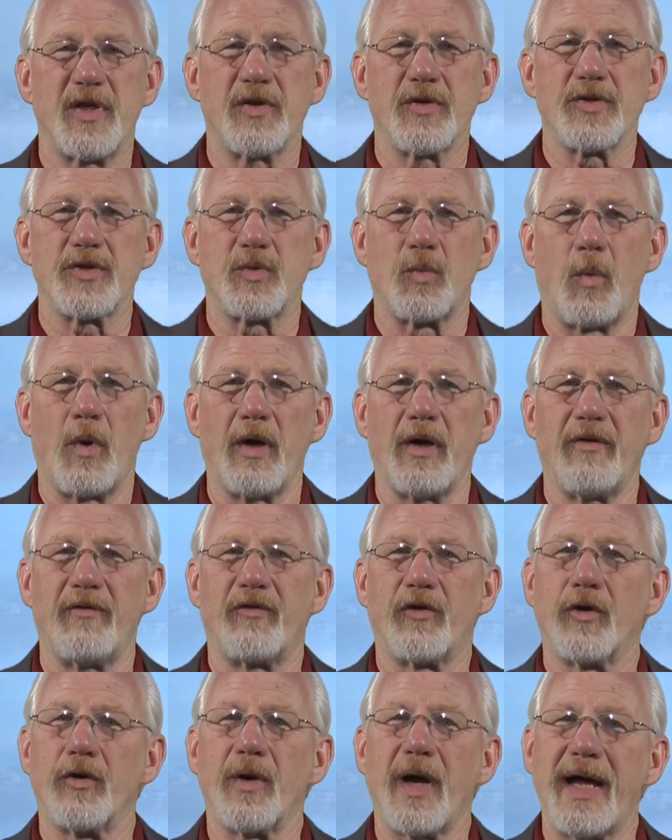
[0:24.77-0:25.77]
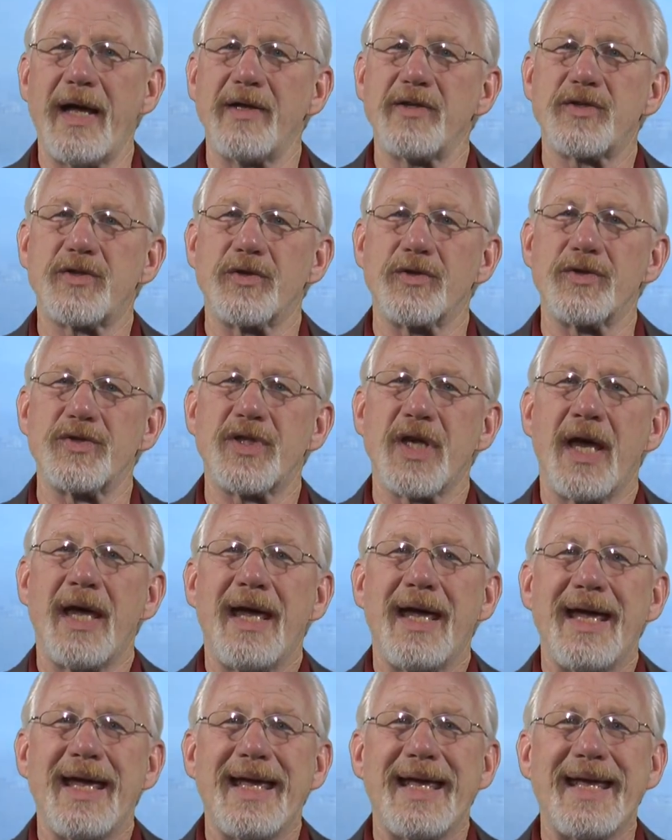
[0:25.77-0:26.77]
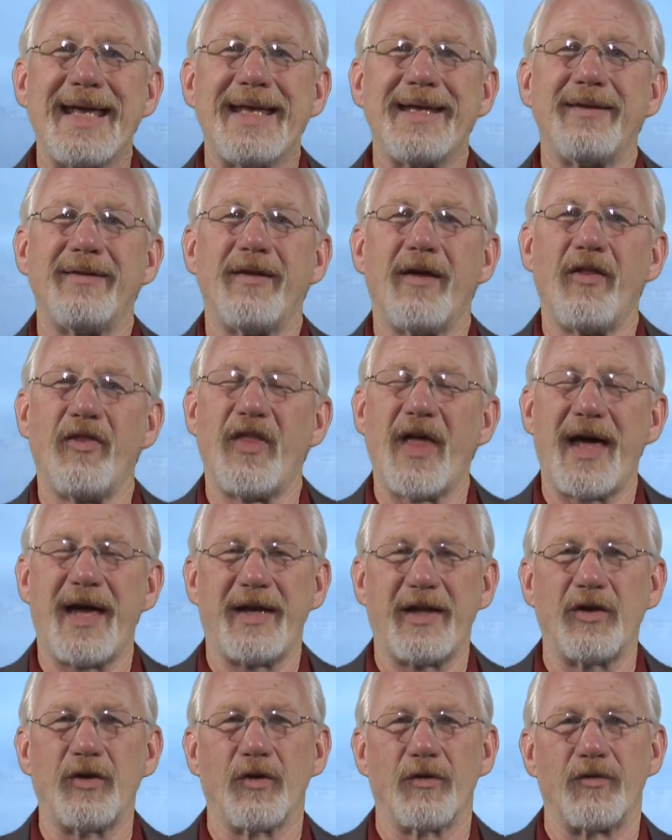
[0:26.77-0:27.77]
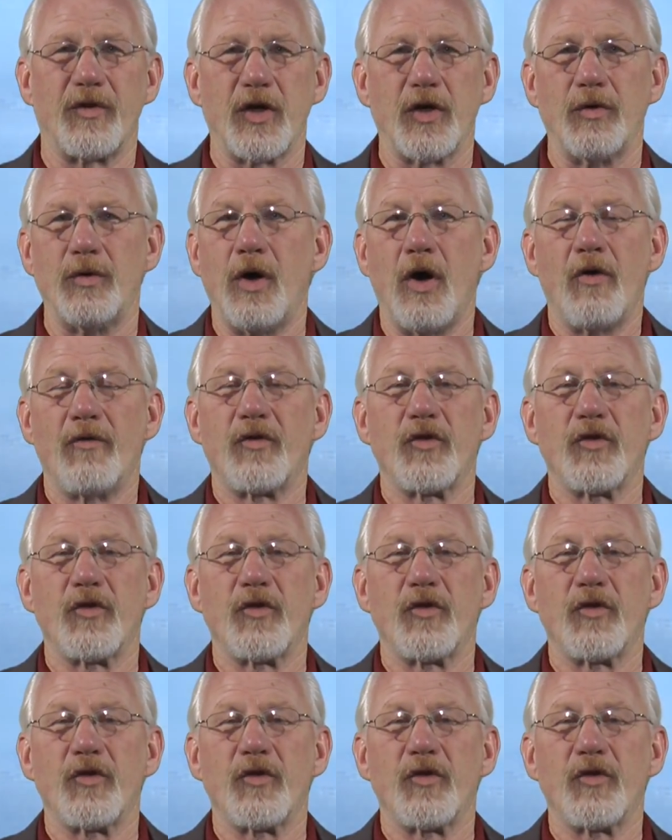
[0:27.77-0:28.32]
Here's one of her answers in that interview.